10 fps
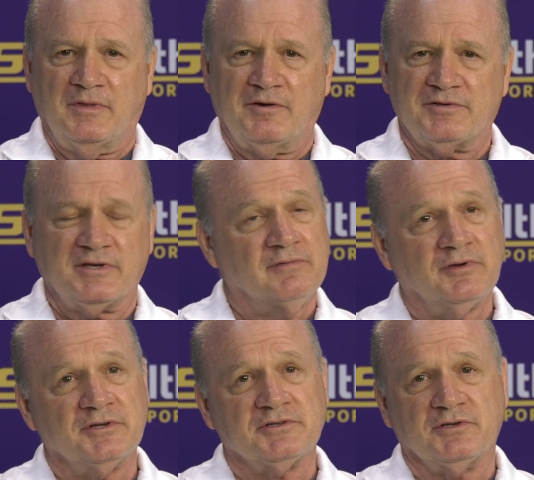There is
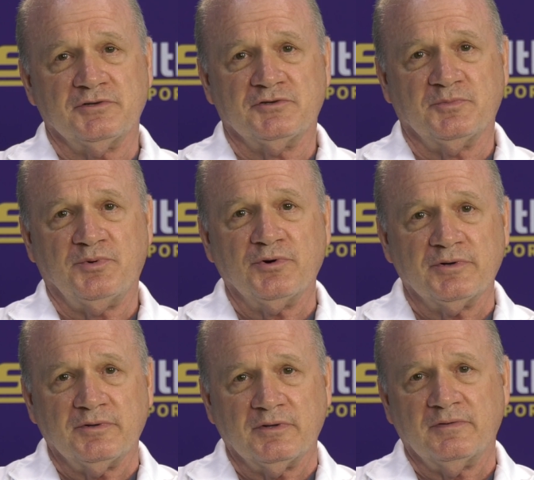evidence to
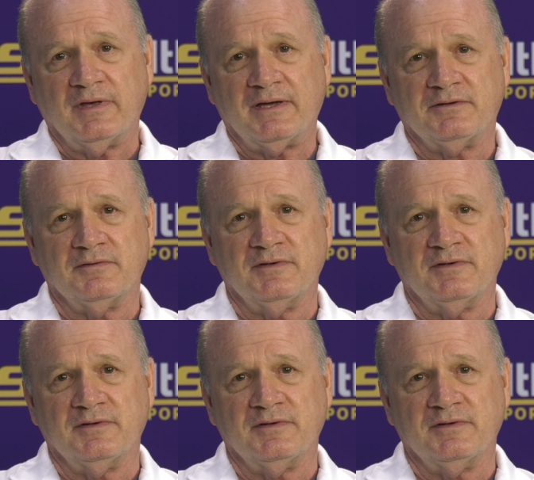support that